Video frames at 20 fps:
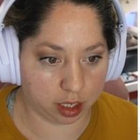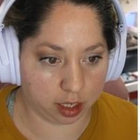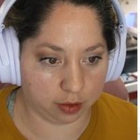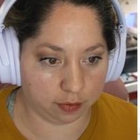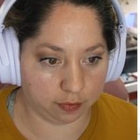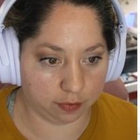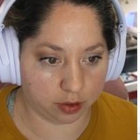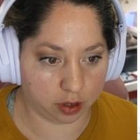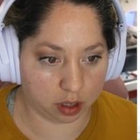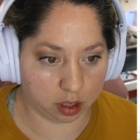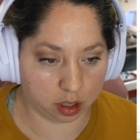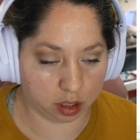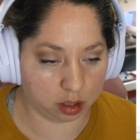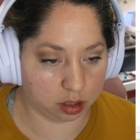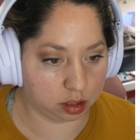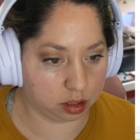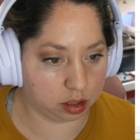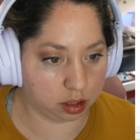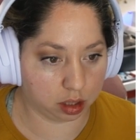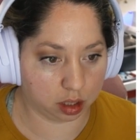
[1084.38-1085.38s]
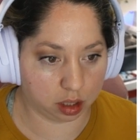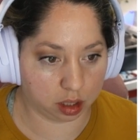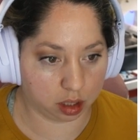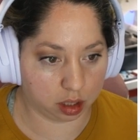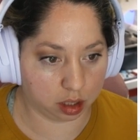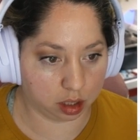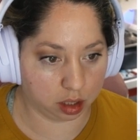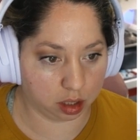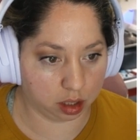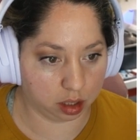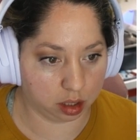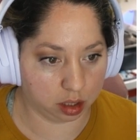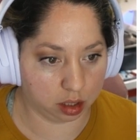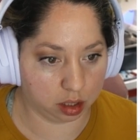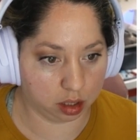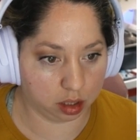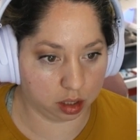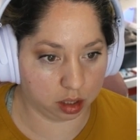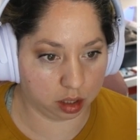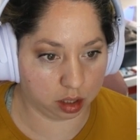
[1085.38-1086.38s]
font
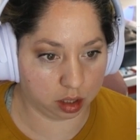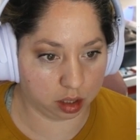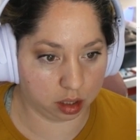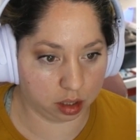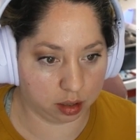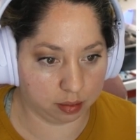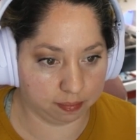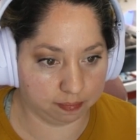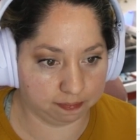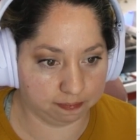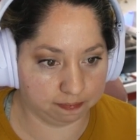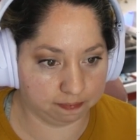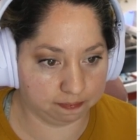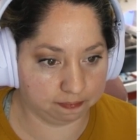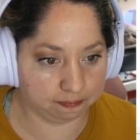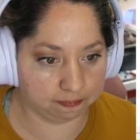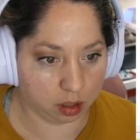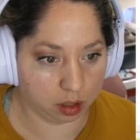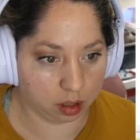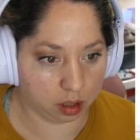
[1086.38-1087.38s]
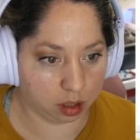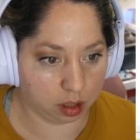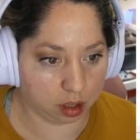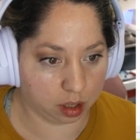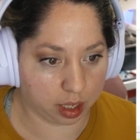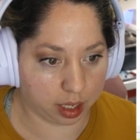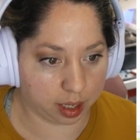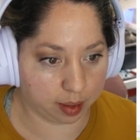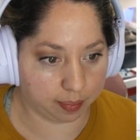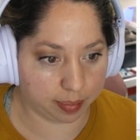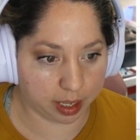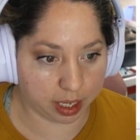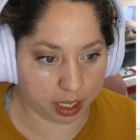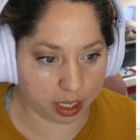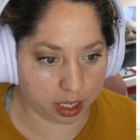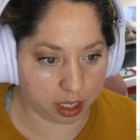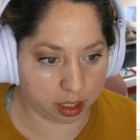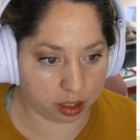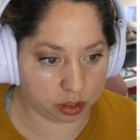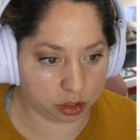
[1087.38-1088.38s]
on like a
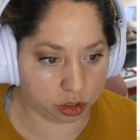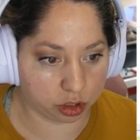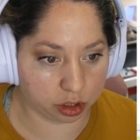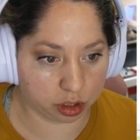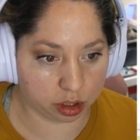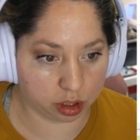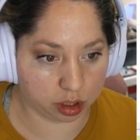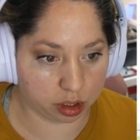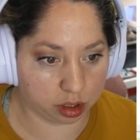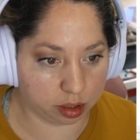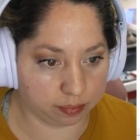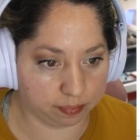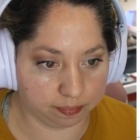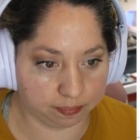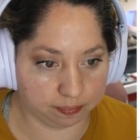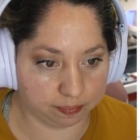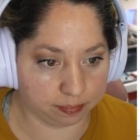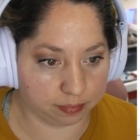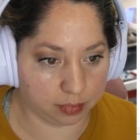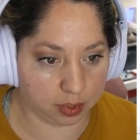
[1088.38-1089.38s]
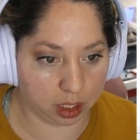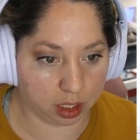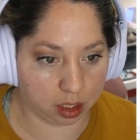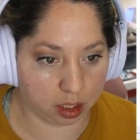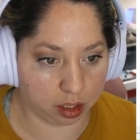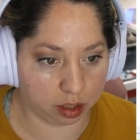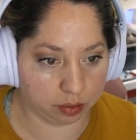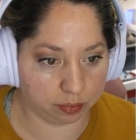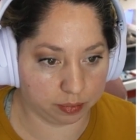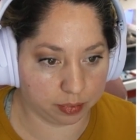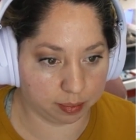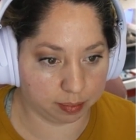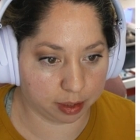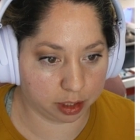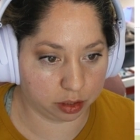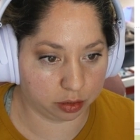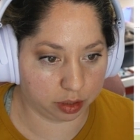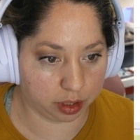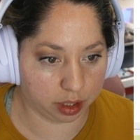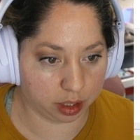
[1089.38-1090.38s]
patch or, yeah, no, I'm not
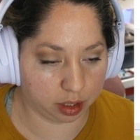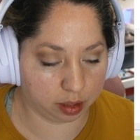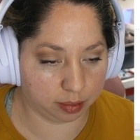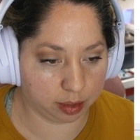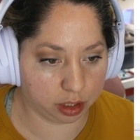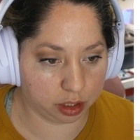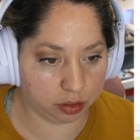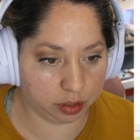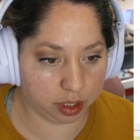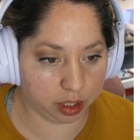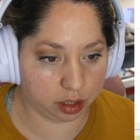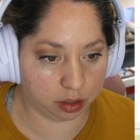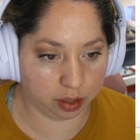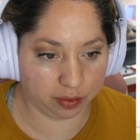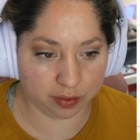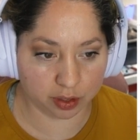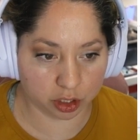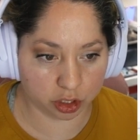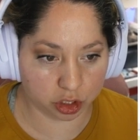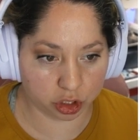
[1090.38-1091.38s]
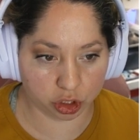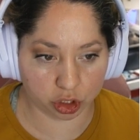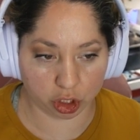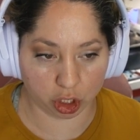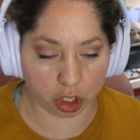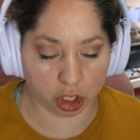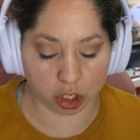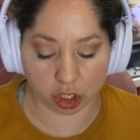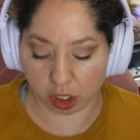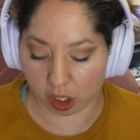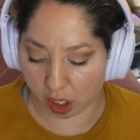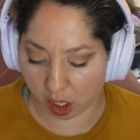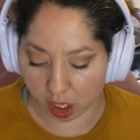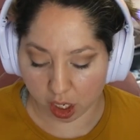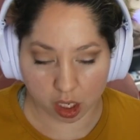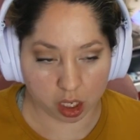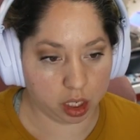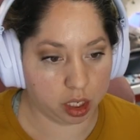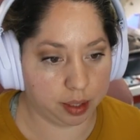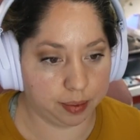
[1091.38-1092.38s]
doing it. I'm not doing it. Or even a shirt.
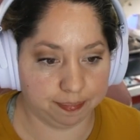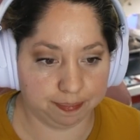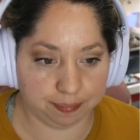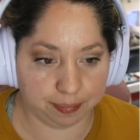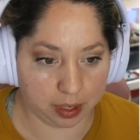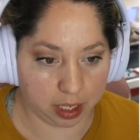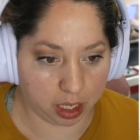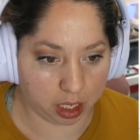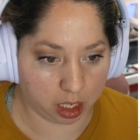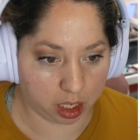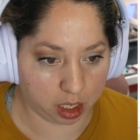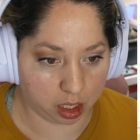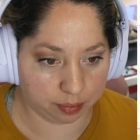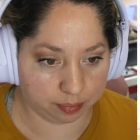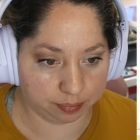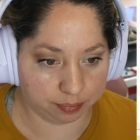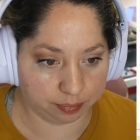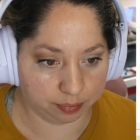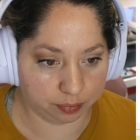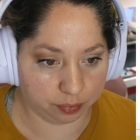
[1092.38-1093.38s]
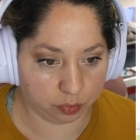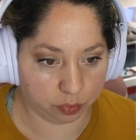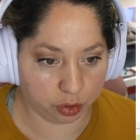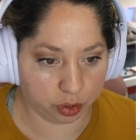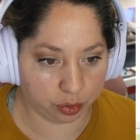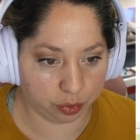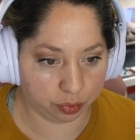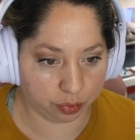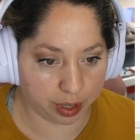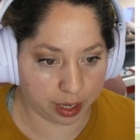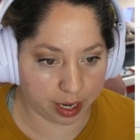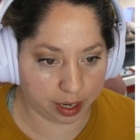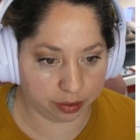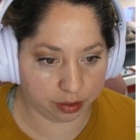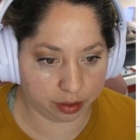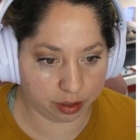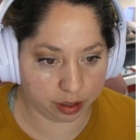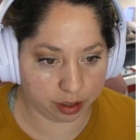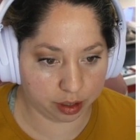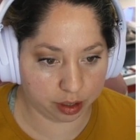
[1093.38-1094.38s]
Nah. Would
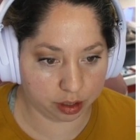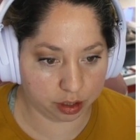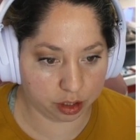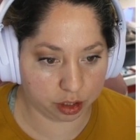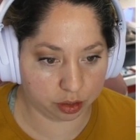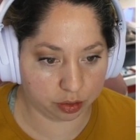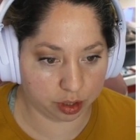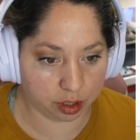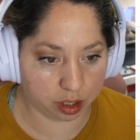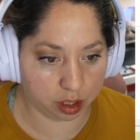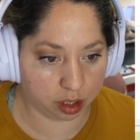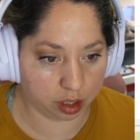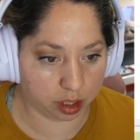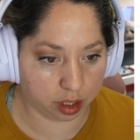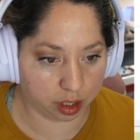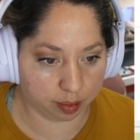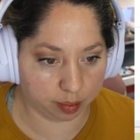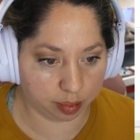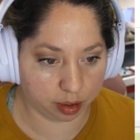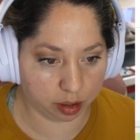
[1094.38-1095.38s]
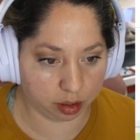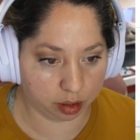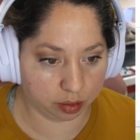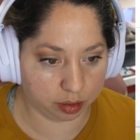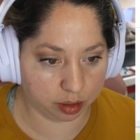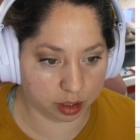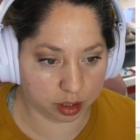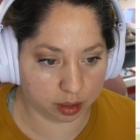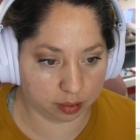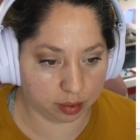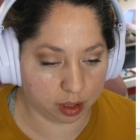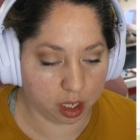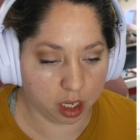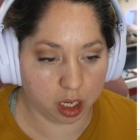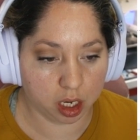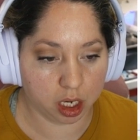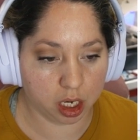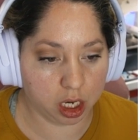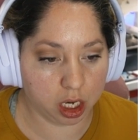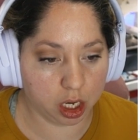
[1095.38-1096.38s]
rather do it on like a polo or something.
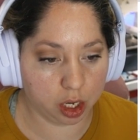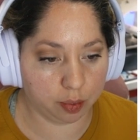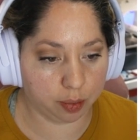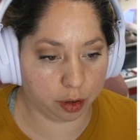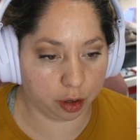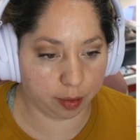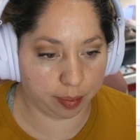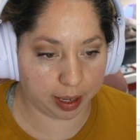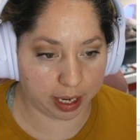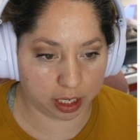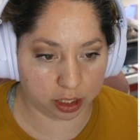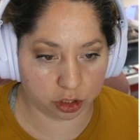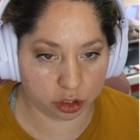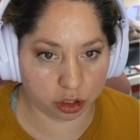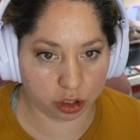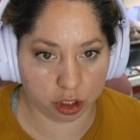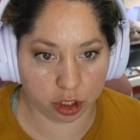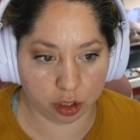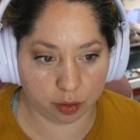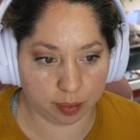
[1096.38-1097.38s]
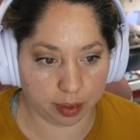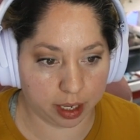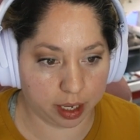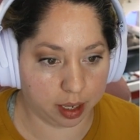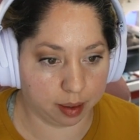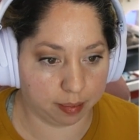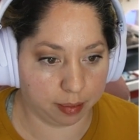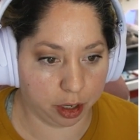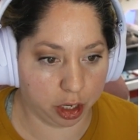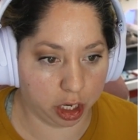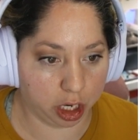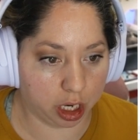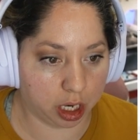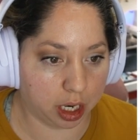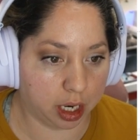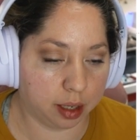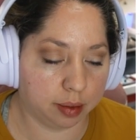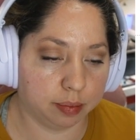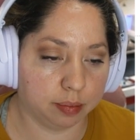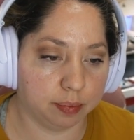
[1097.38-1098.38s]
Nope, or a patch. Nope, I am
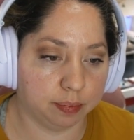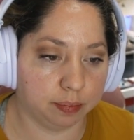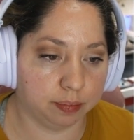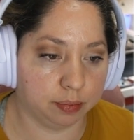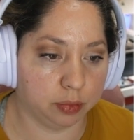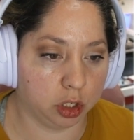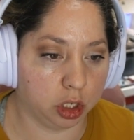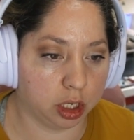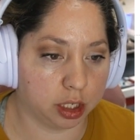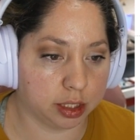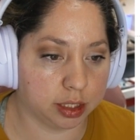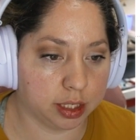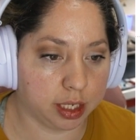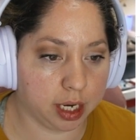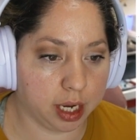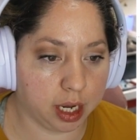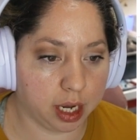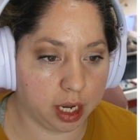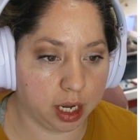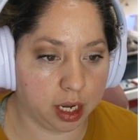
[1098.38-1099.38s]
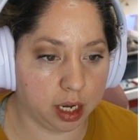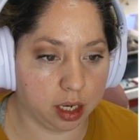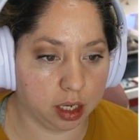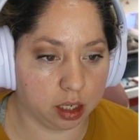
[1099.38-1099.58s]
not. Not today,